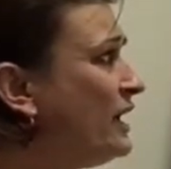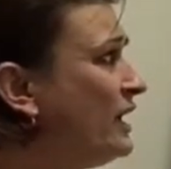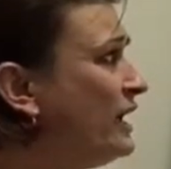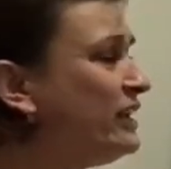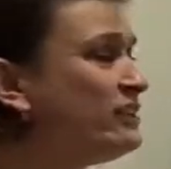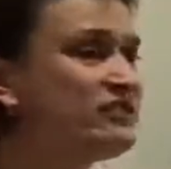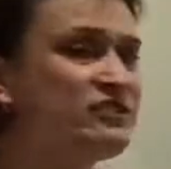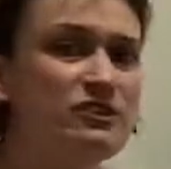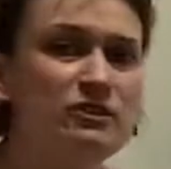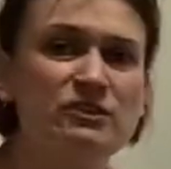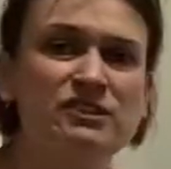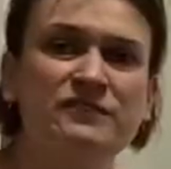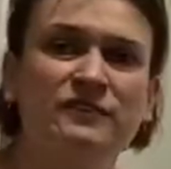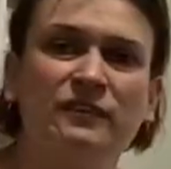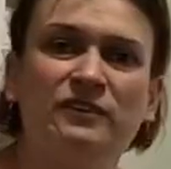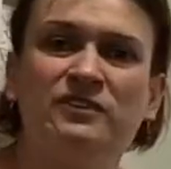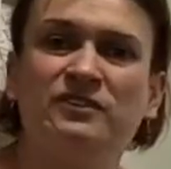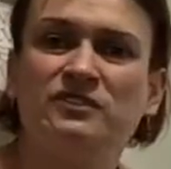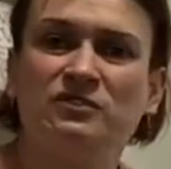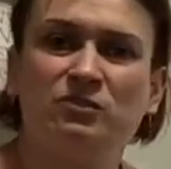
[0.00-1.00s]
it's
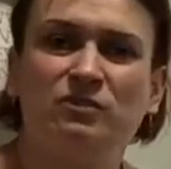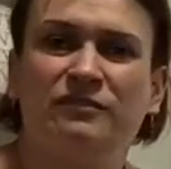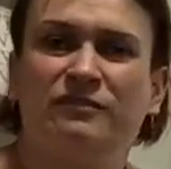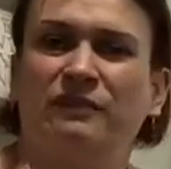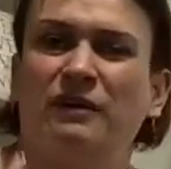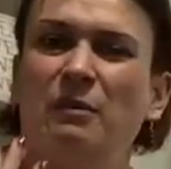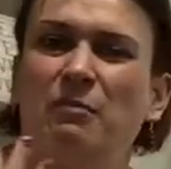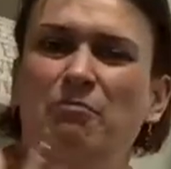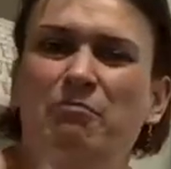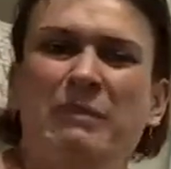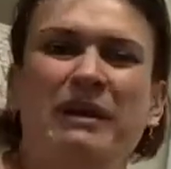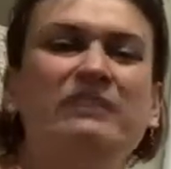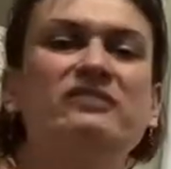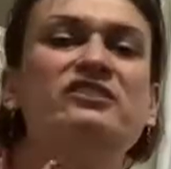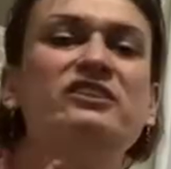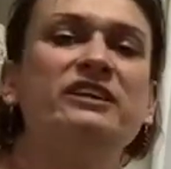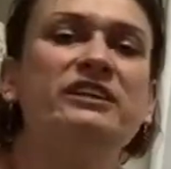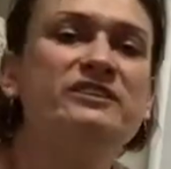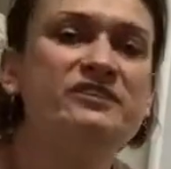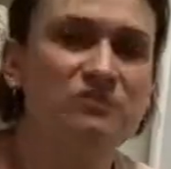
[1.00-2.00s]
useful to sort of
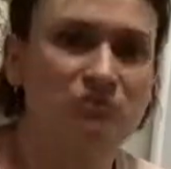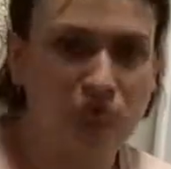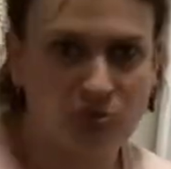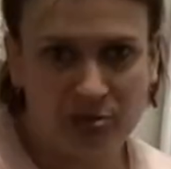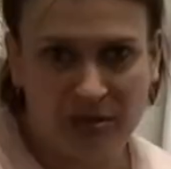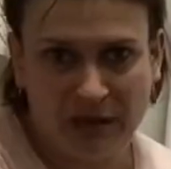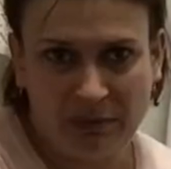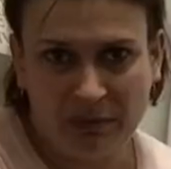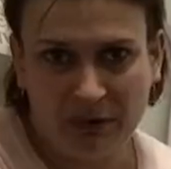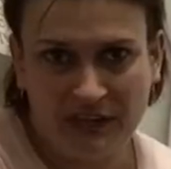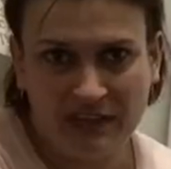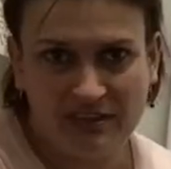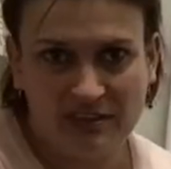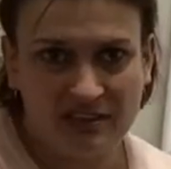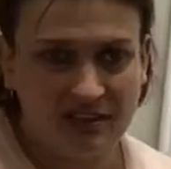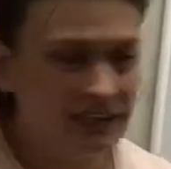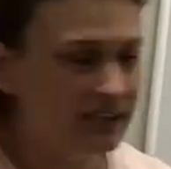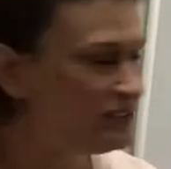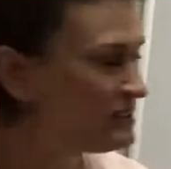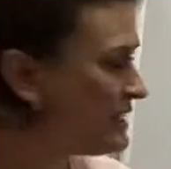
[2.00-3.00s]
mentally sort people
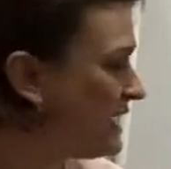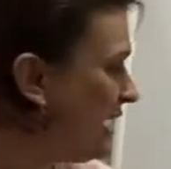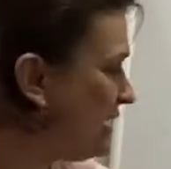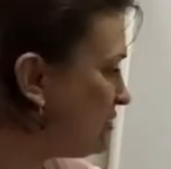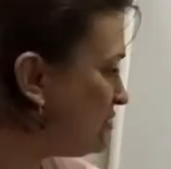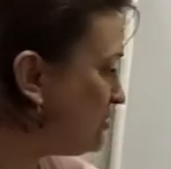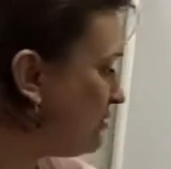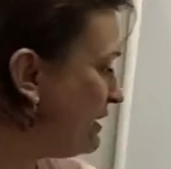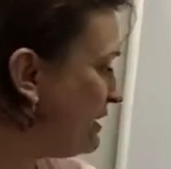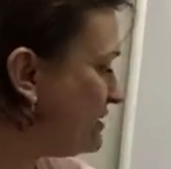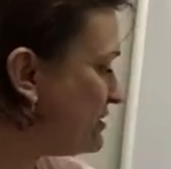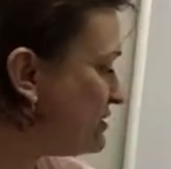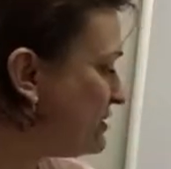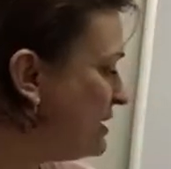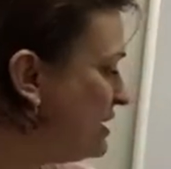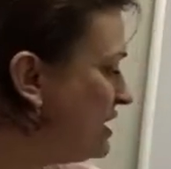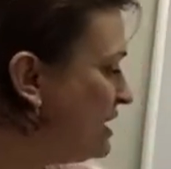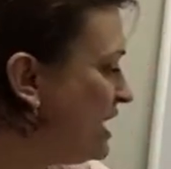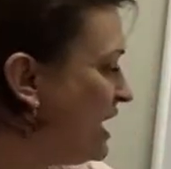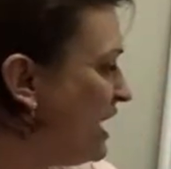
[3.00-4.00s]
into these categories.
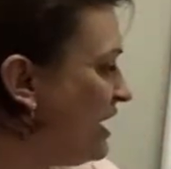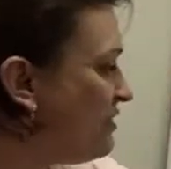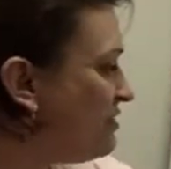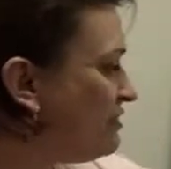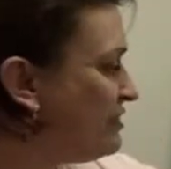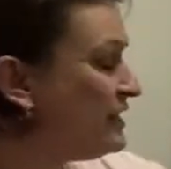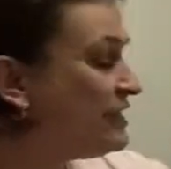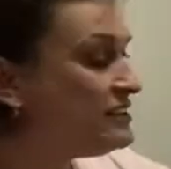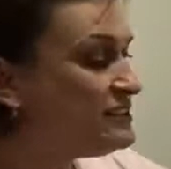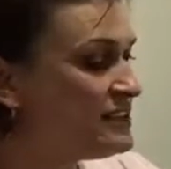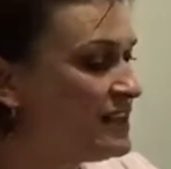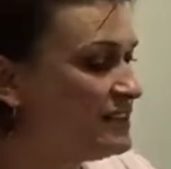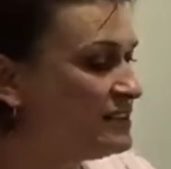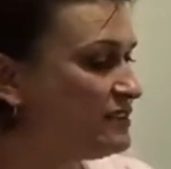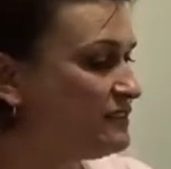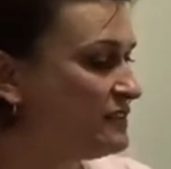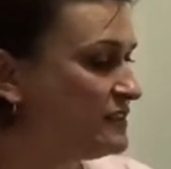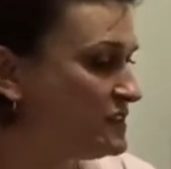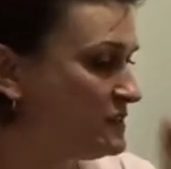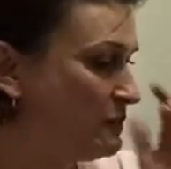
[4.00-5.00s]
At this end
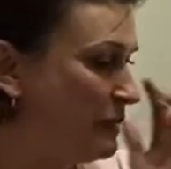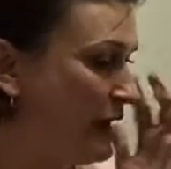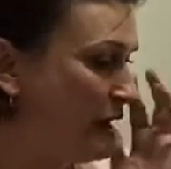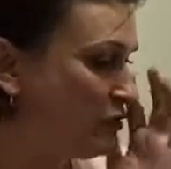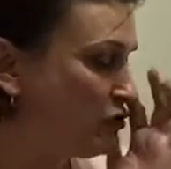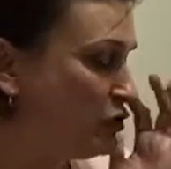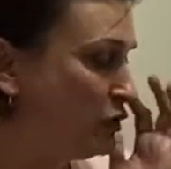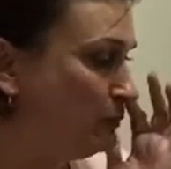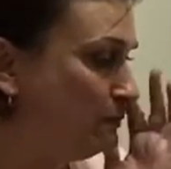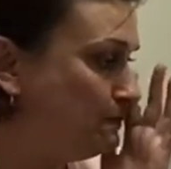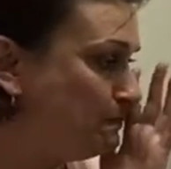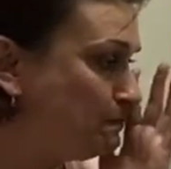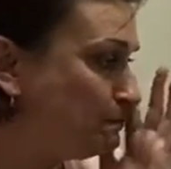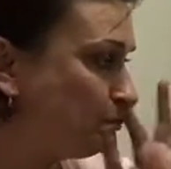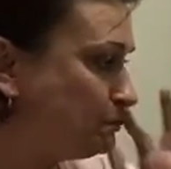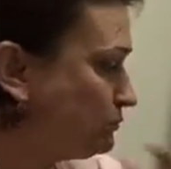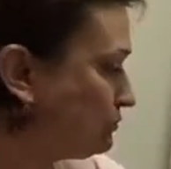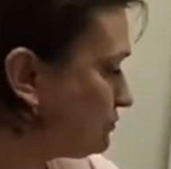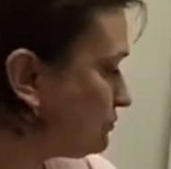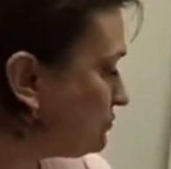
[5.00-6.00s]
of the spectrum,
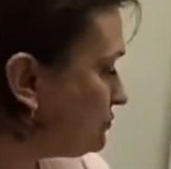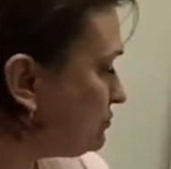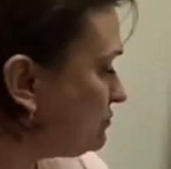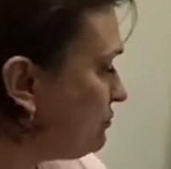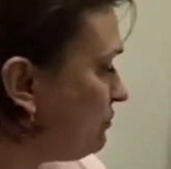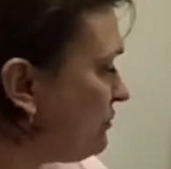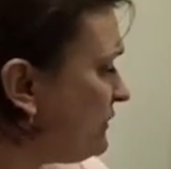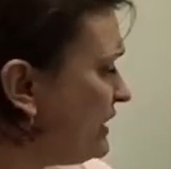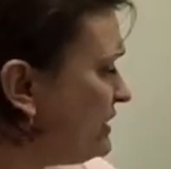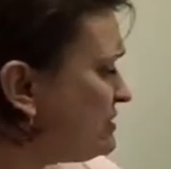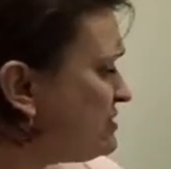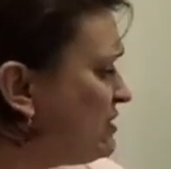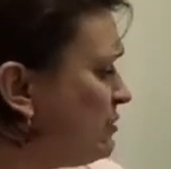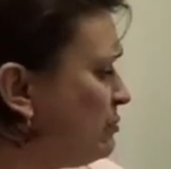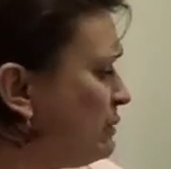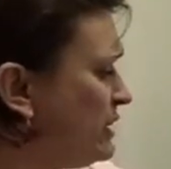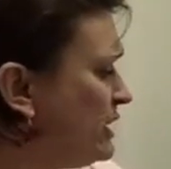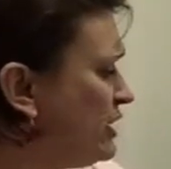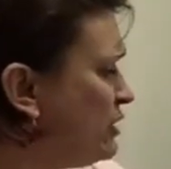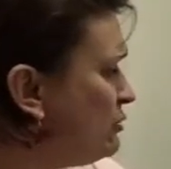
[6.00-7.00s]

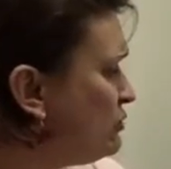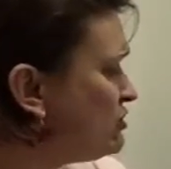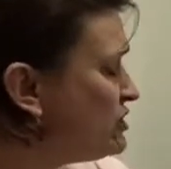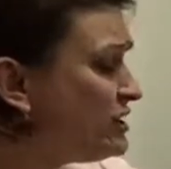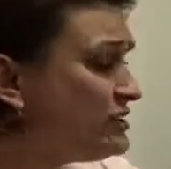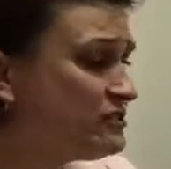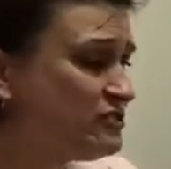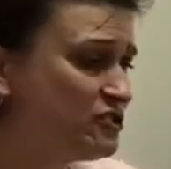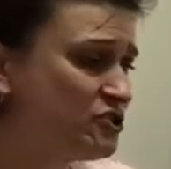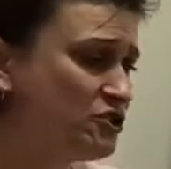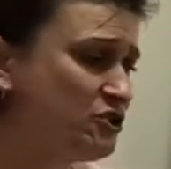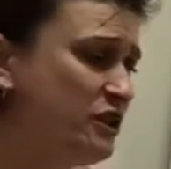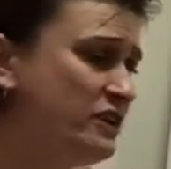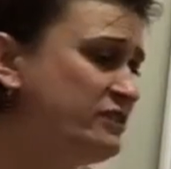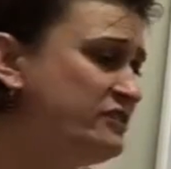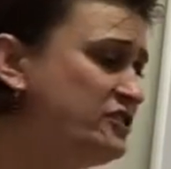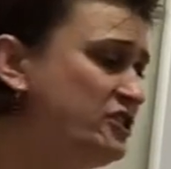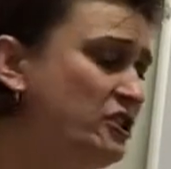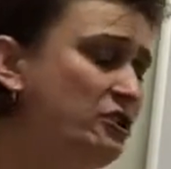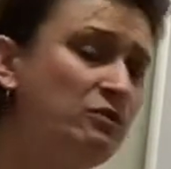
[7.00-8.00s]
somebody who doesn't
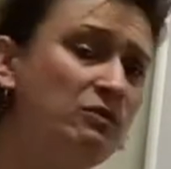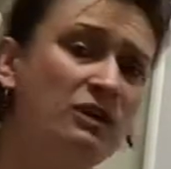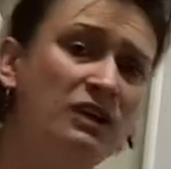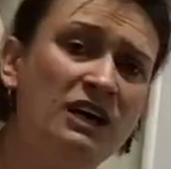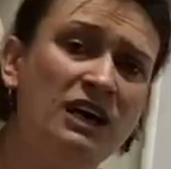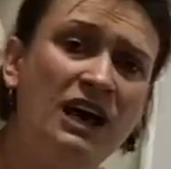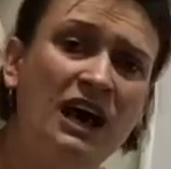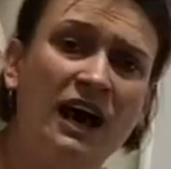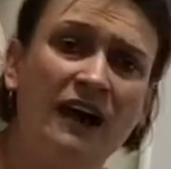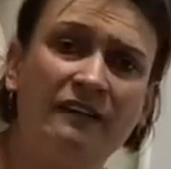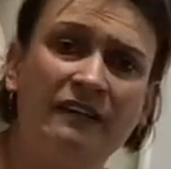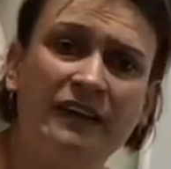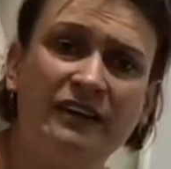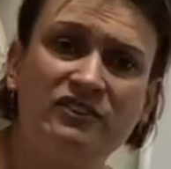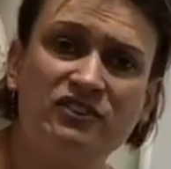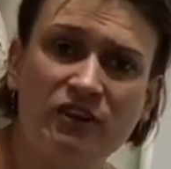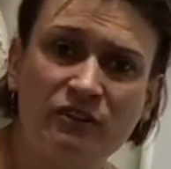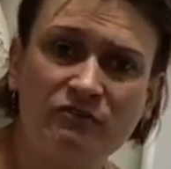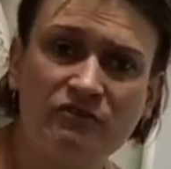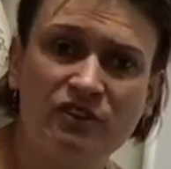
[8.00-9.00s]
trust you and they
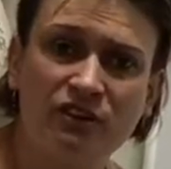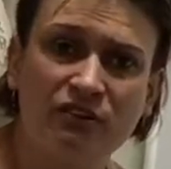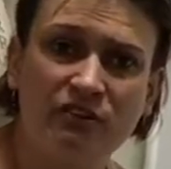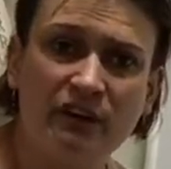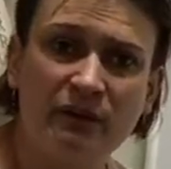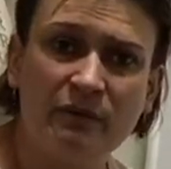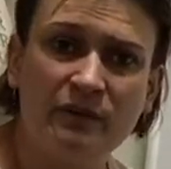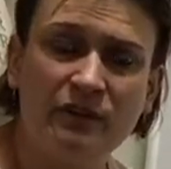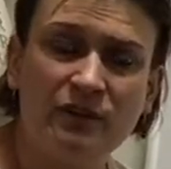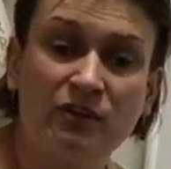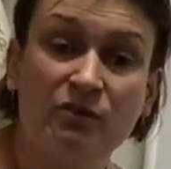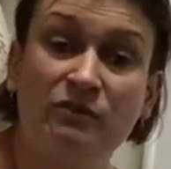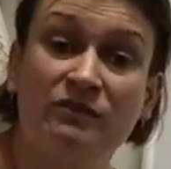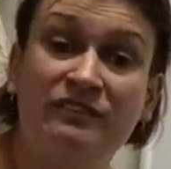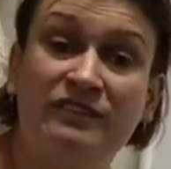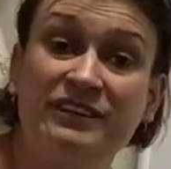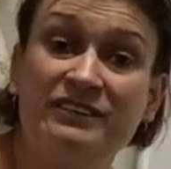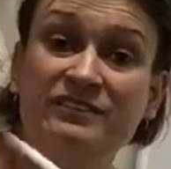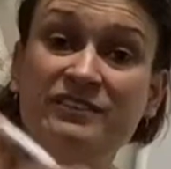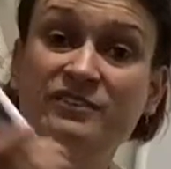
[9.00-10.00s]
don't agree with you,
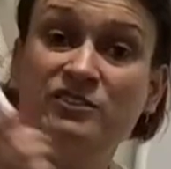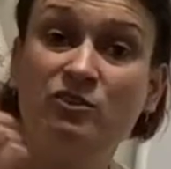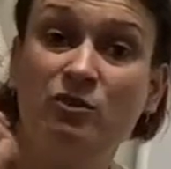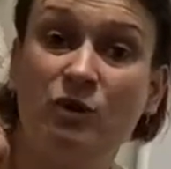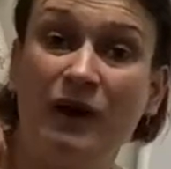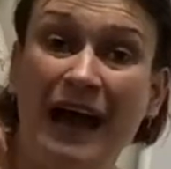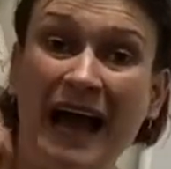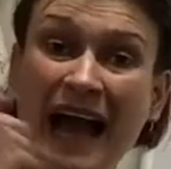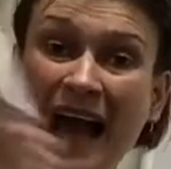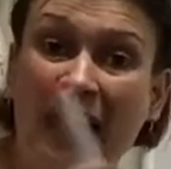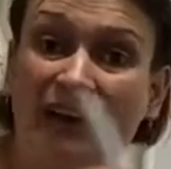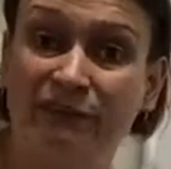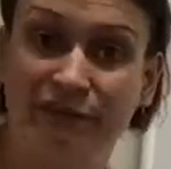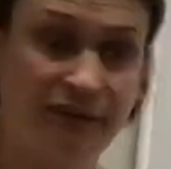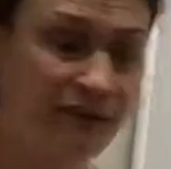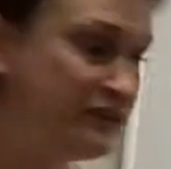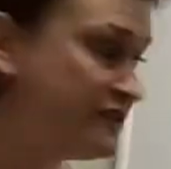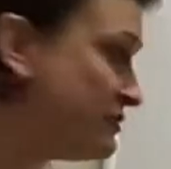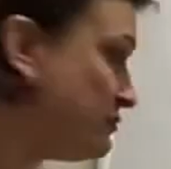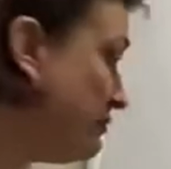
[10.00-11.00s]
this is your
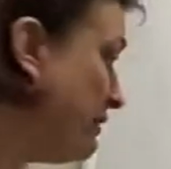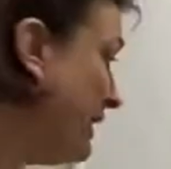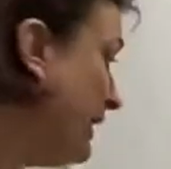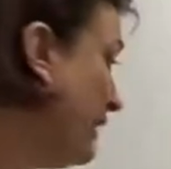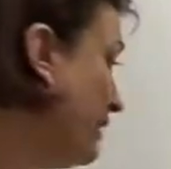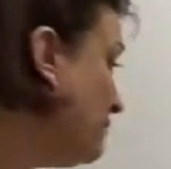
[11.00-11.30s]
adversary.